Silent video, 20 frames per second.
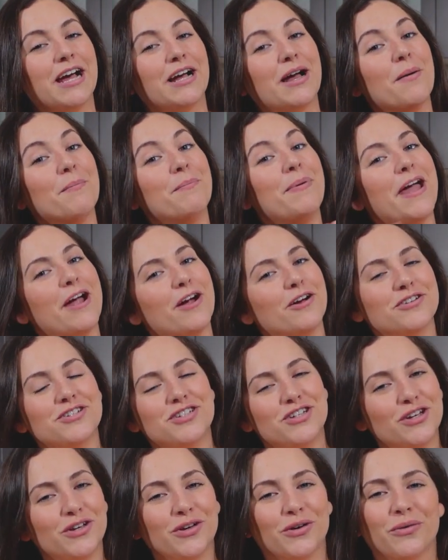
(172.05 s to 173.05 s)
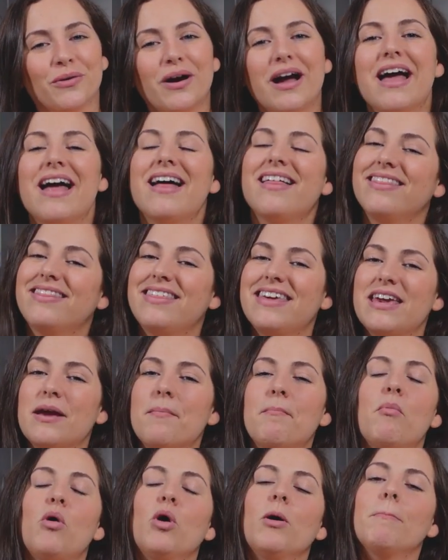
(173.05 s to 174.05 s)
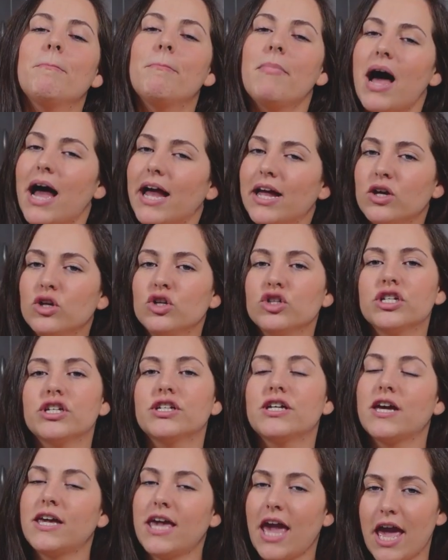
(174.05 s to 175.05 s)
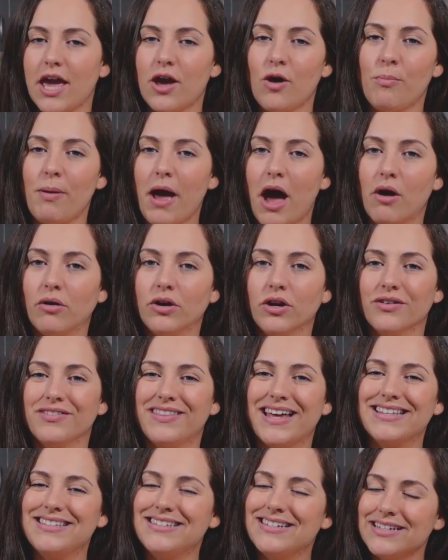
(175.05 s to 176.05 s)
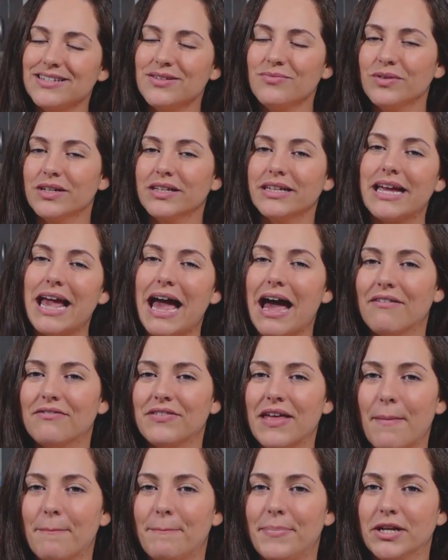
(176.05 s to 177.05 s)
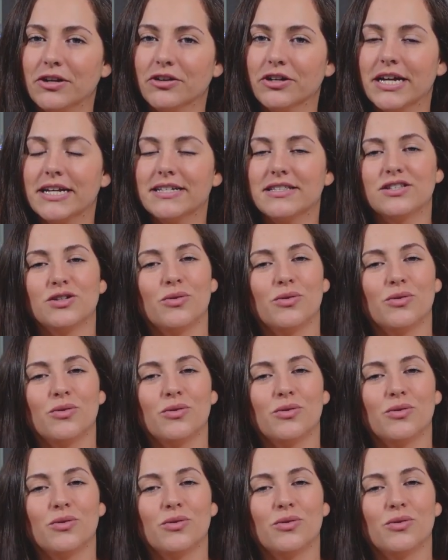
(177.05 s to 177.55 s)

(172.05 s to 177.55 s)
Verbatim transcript: compared to the more mild cacao powder that doesn't really have that bitterness.